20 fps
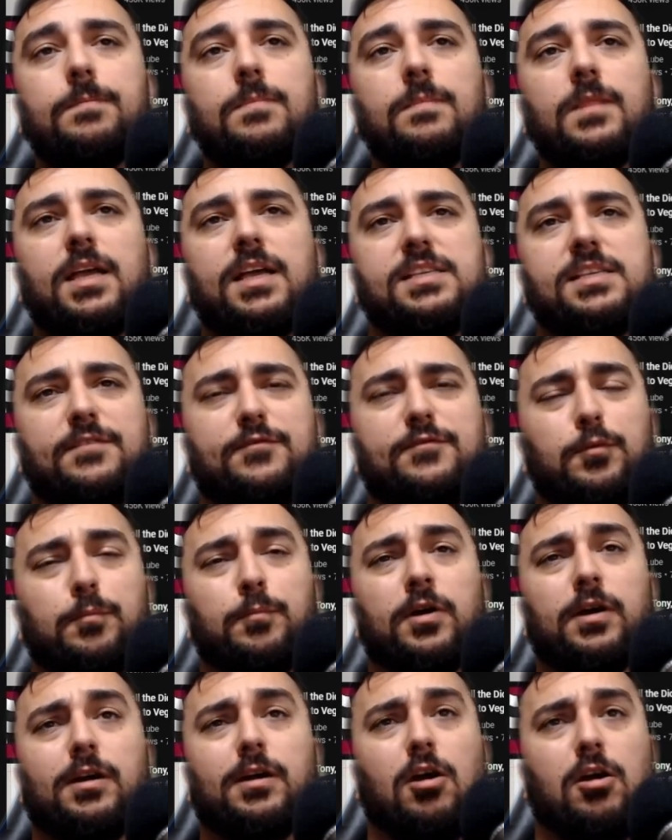is if you
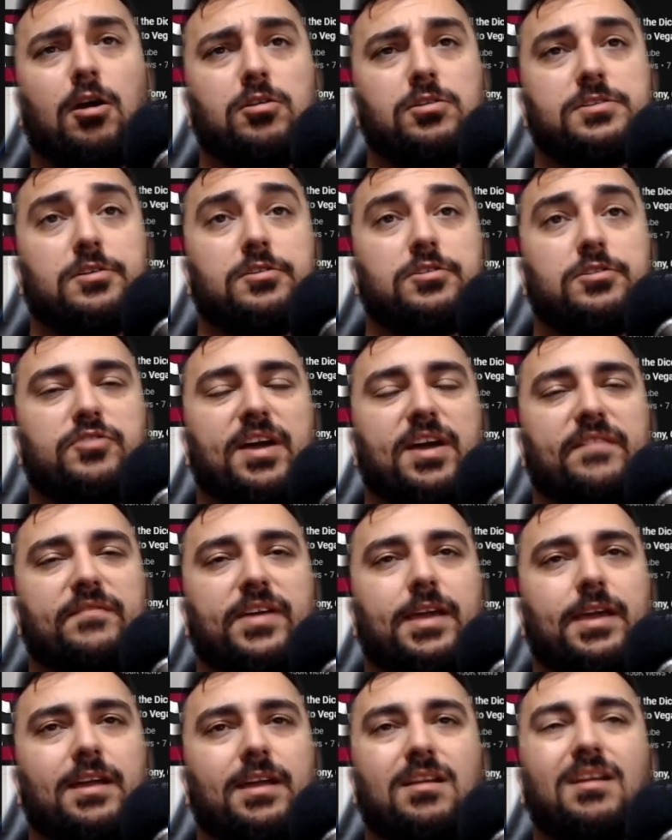put cars or
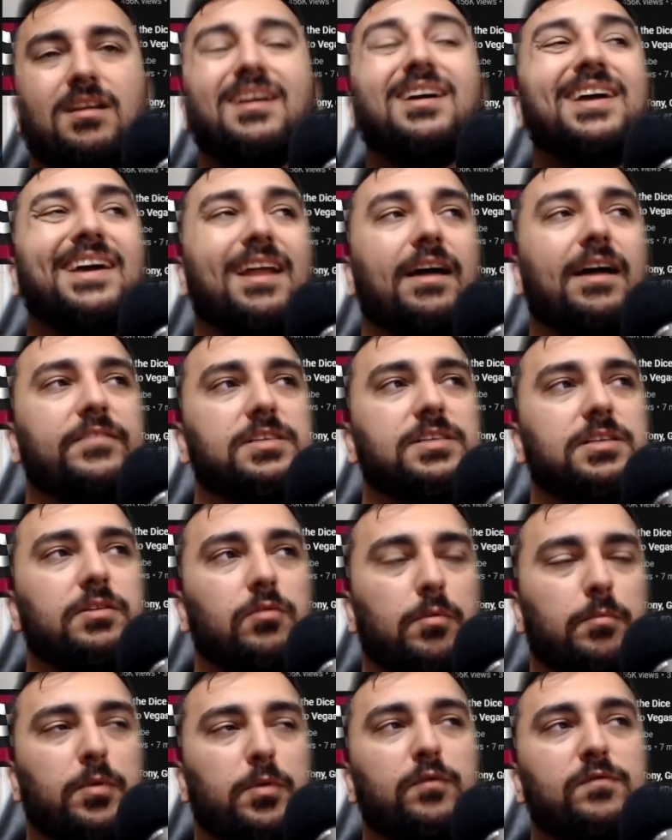traffic here, it obviously
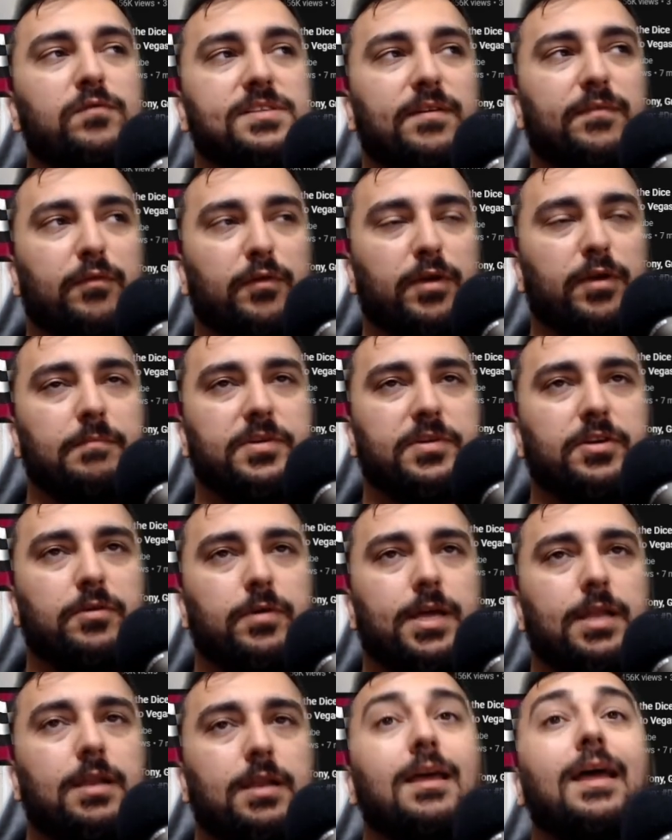removes the freedom to
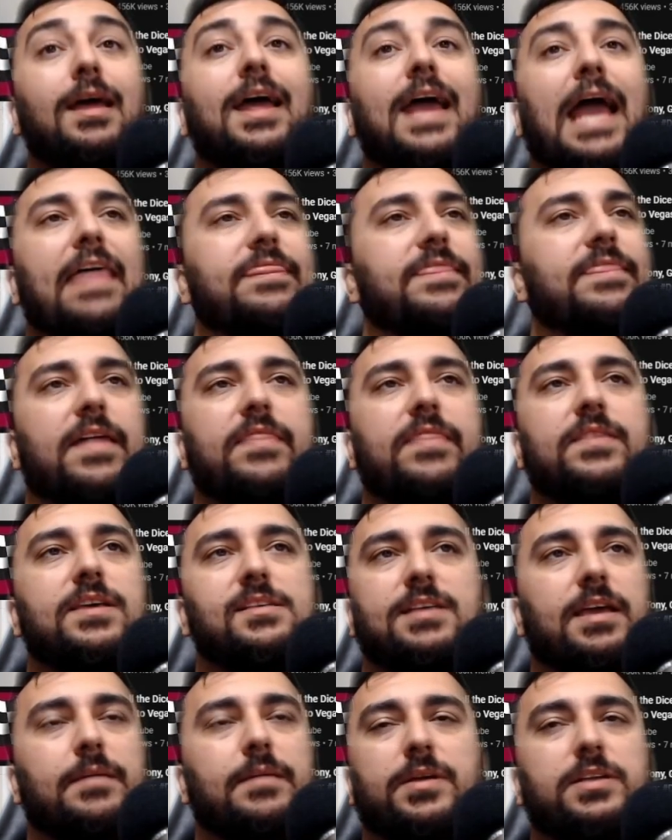it, and then
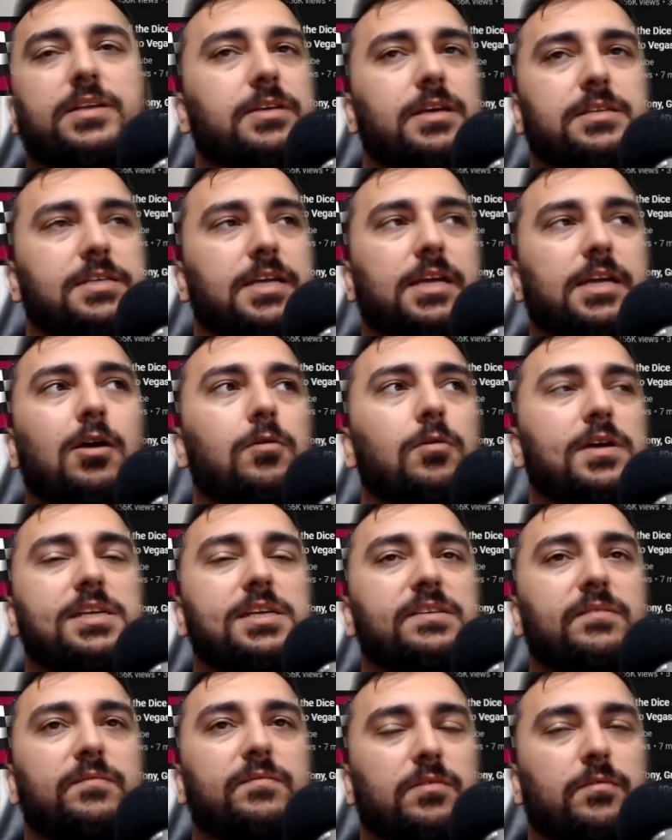this image isn't
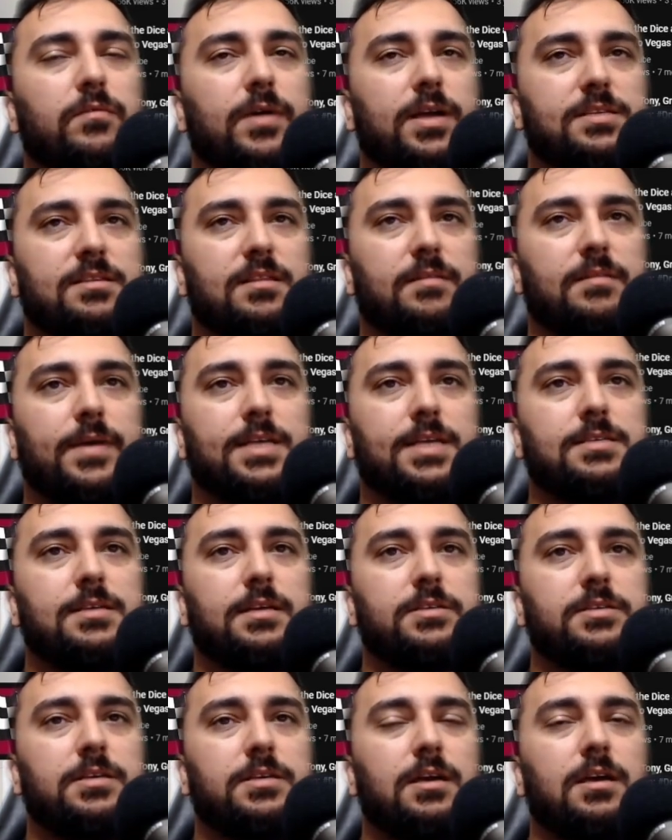cohesive with the rest of the
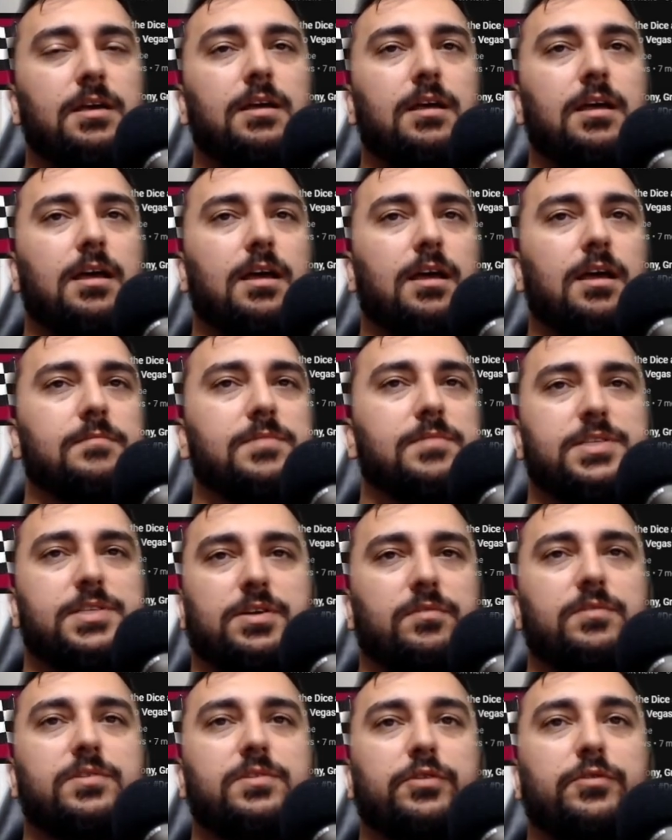message.
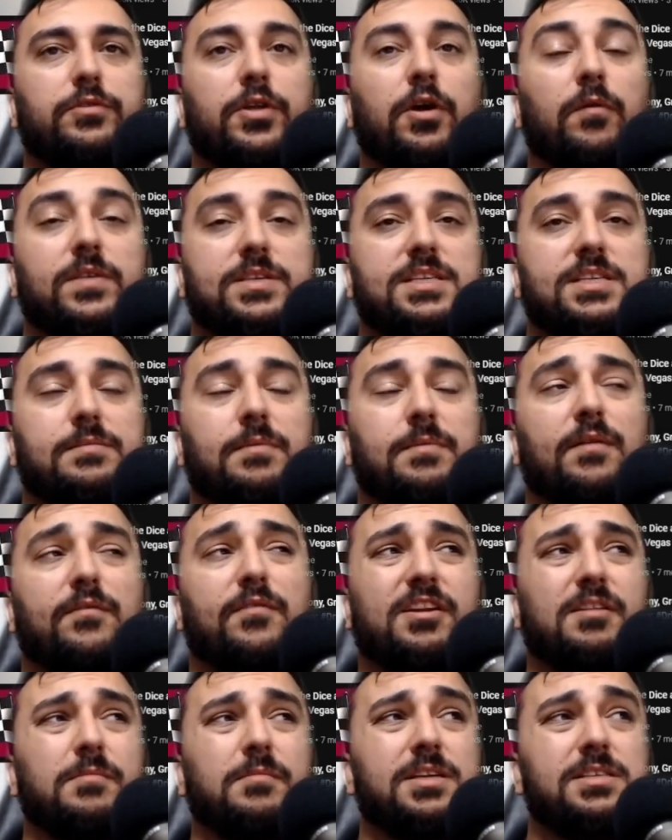So you know this is about
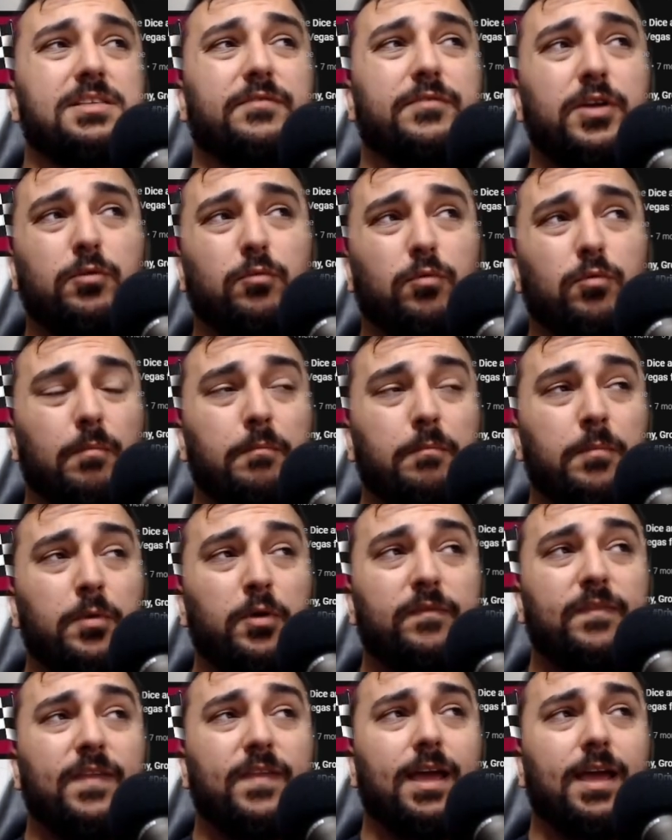freedom, because if you remove the